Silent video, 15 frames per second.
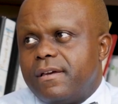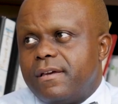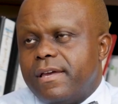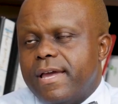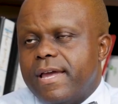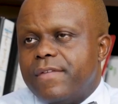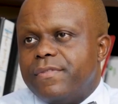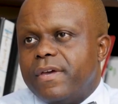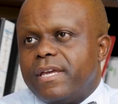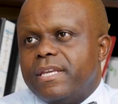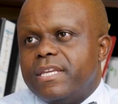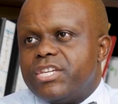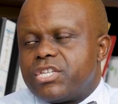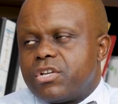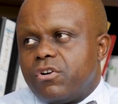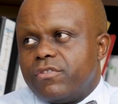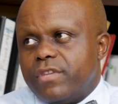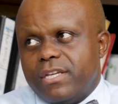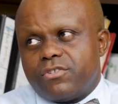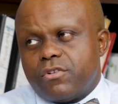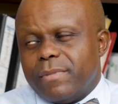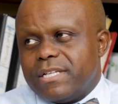the initial
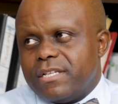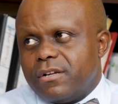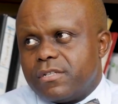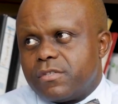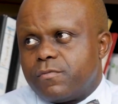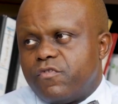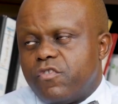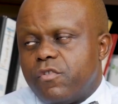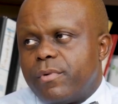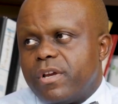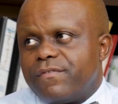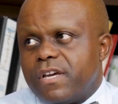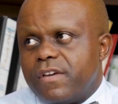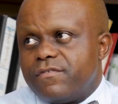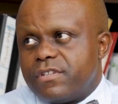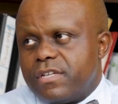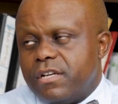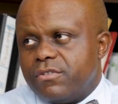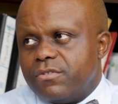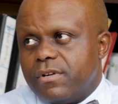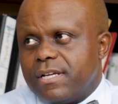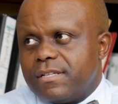budget was $4.5
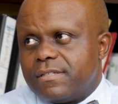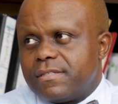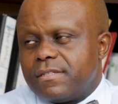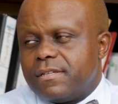trillion,